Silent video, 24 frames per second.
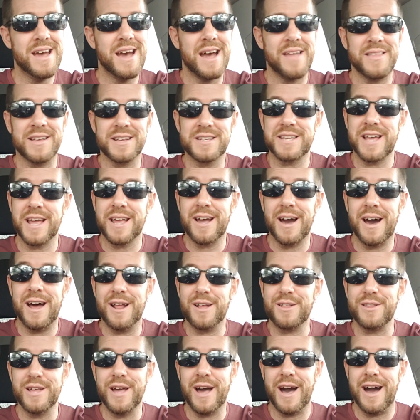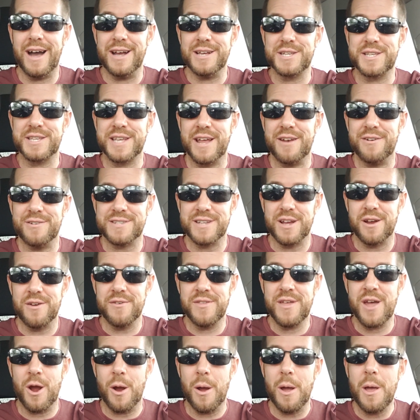And the psychotically high standards that are
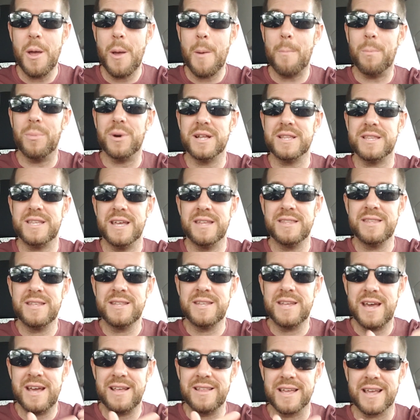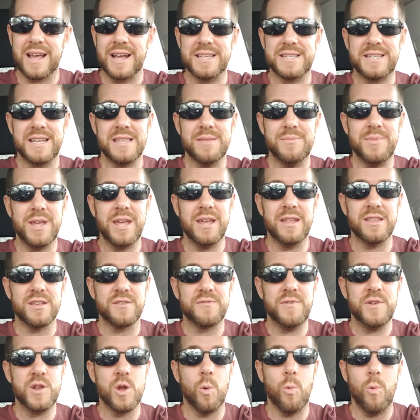there. But at the end of the day, like I said in the beginning of this
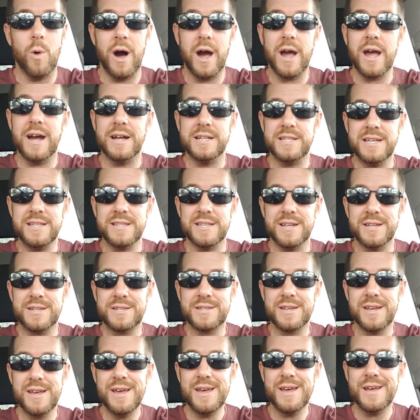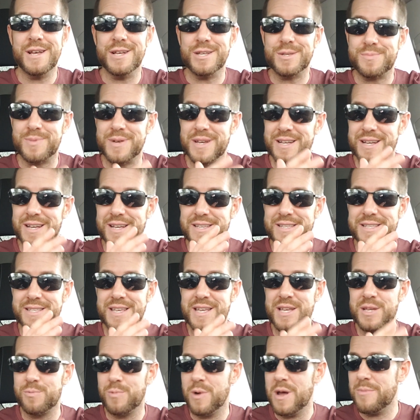video, why I did this is because
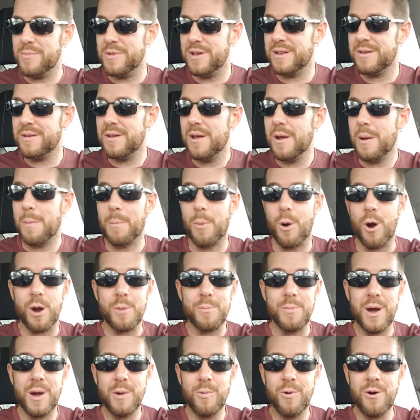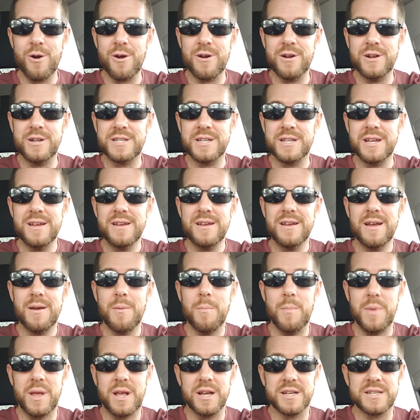these women, mark my words,
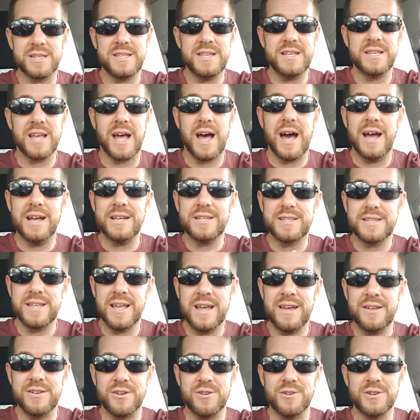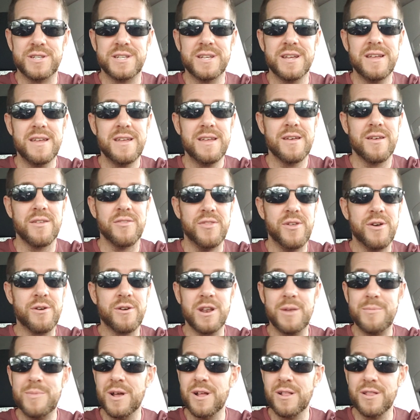because of these high standards, they're
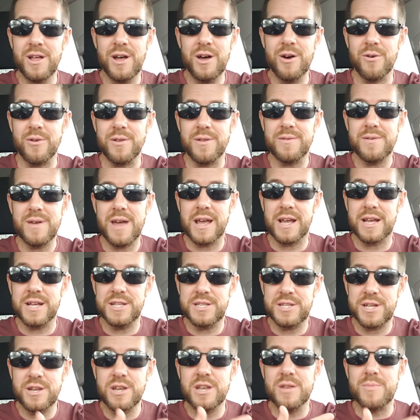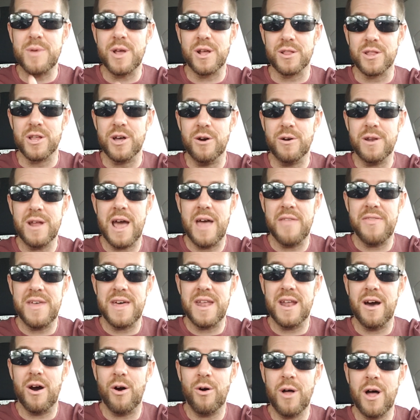going to be alone and continue to be alone. And
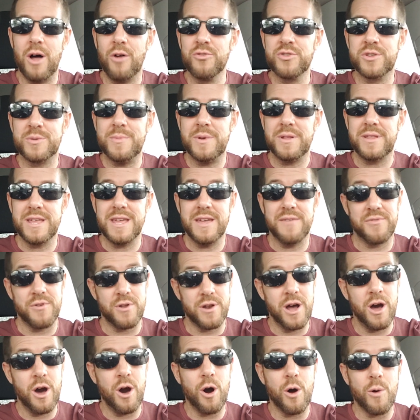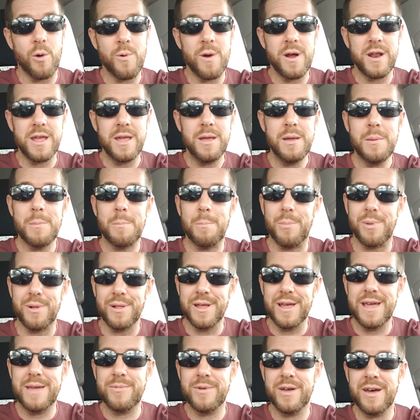then ultimately, if they're not already,
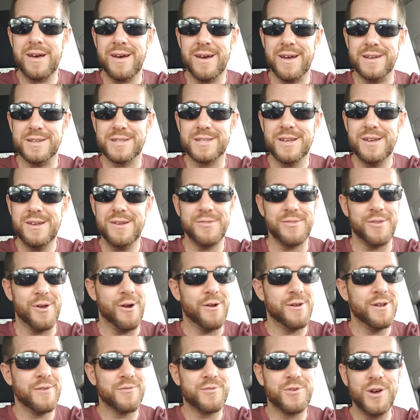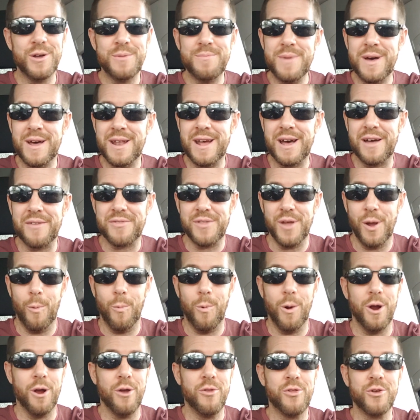blame guys. There aren't enough good men out there.
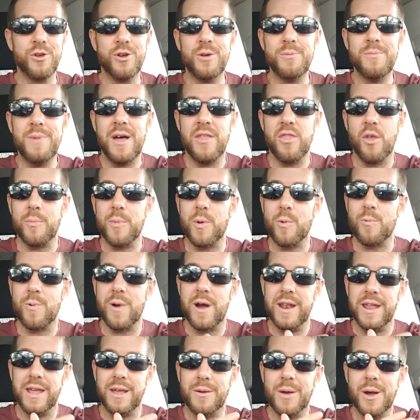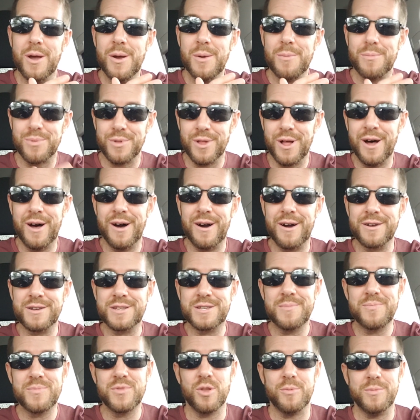Where are the good men? They'll be writing
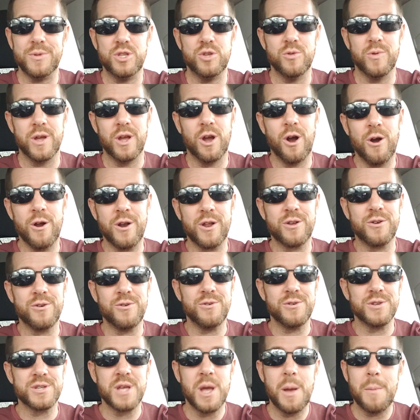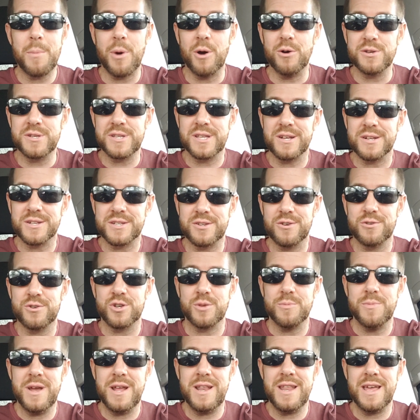blogs. They'll be doing articles, posting on
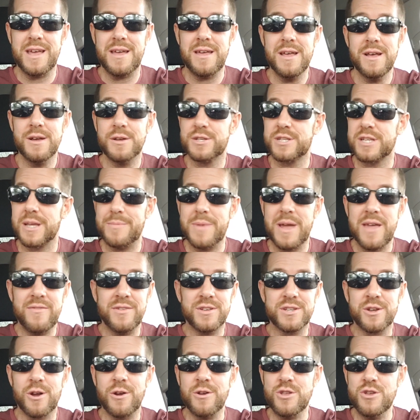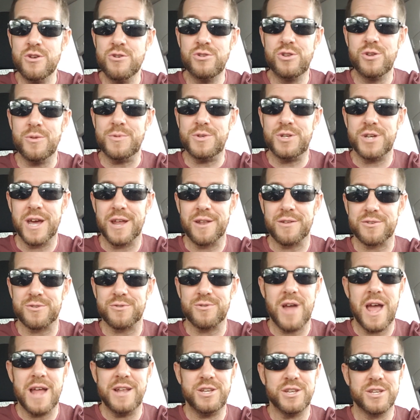social media. Some may even start YouTube channels
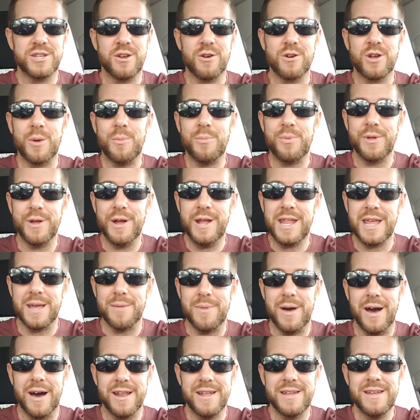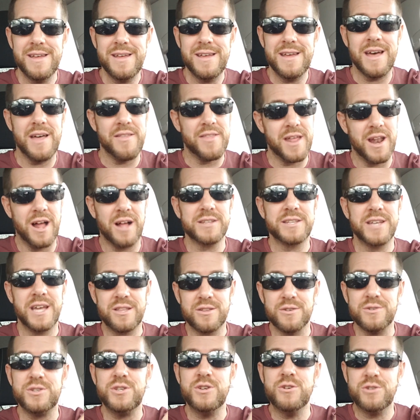and just start complaining about it. And then I'll
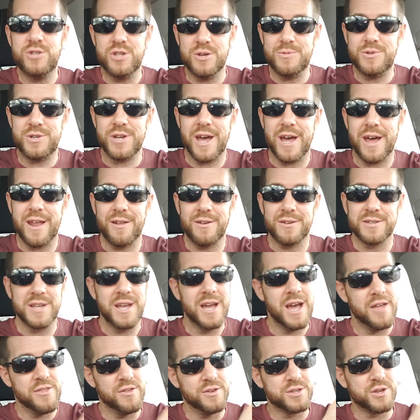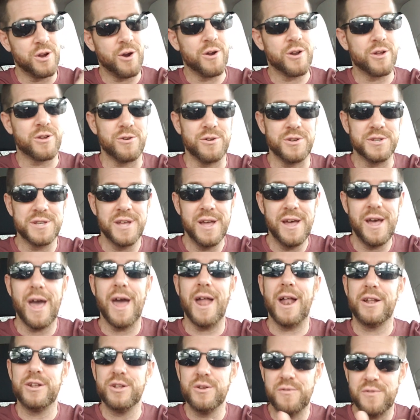take those YouTube channels and those articles and
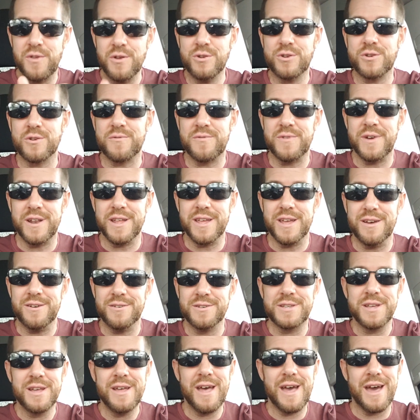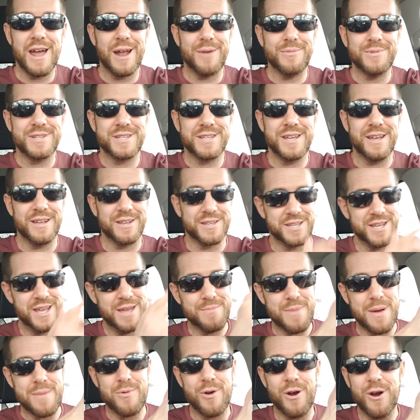I'll do future videos. And I'll be saying, see,
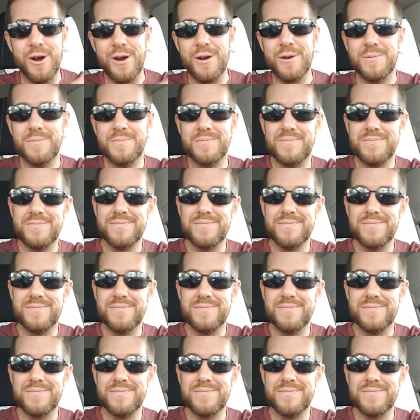remember her?